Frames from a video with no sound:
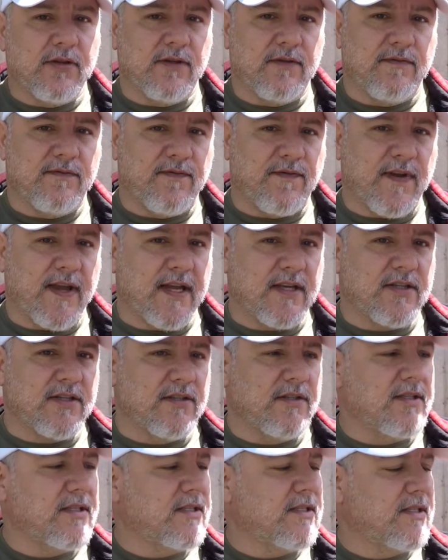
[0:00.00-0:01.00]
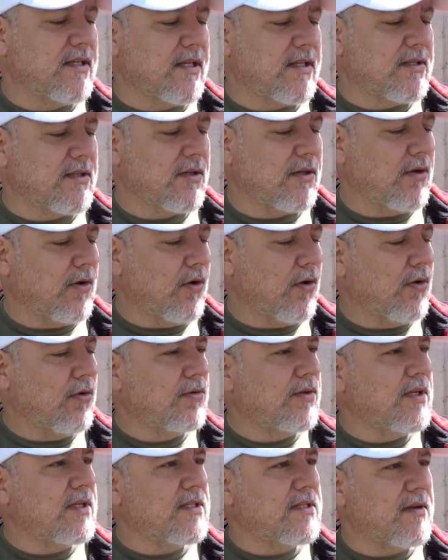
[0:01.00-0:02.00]
fashion a stick to hold
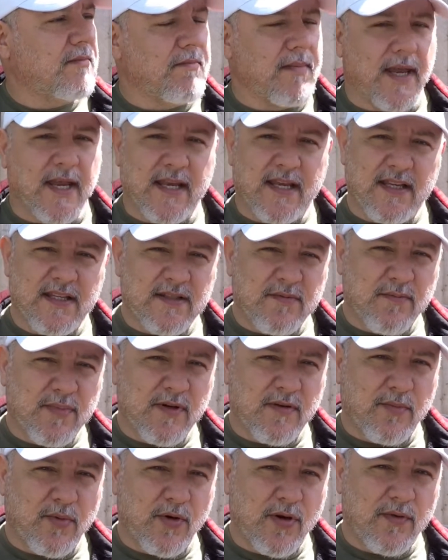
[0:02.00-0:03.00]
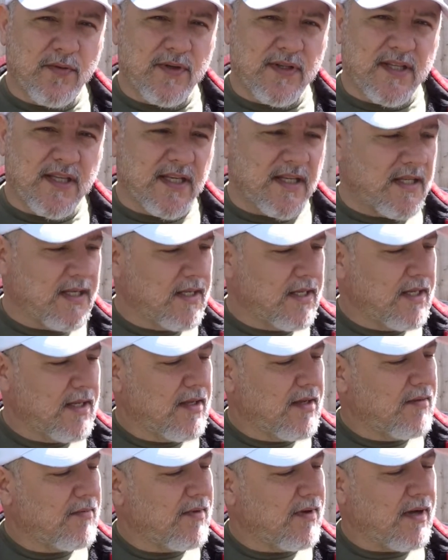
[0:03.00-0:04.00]
this to make a spear point with it.
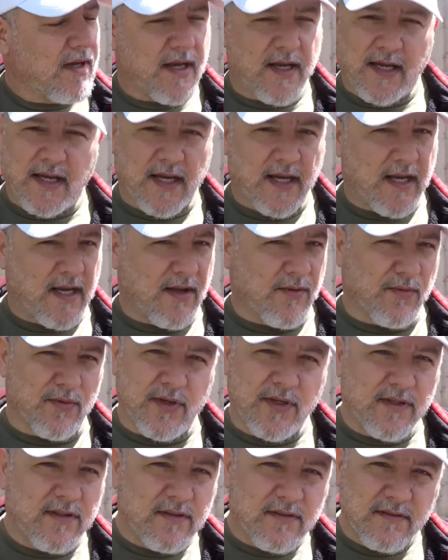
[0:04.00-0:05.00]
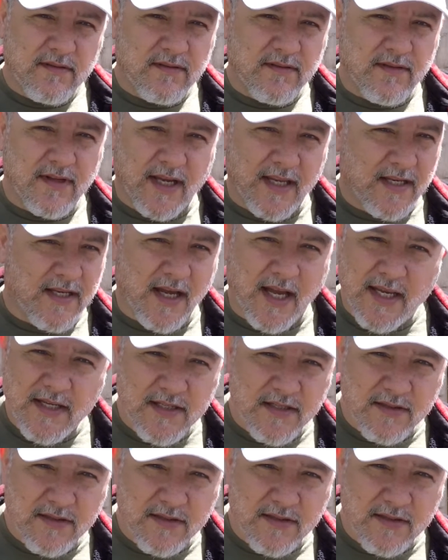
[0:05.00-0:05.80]
I wouldn't. I just